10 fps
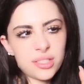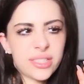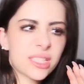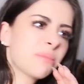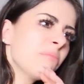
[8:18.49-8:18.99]

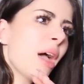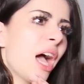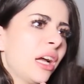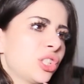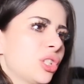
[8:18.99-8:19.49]

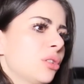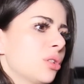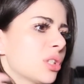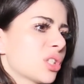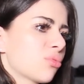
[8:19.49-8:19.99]
smashed
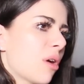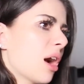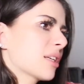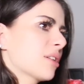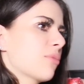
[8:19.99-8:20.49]
into these
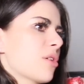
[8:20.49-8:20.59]
rocks and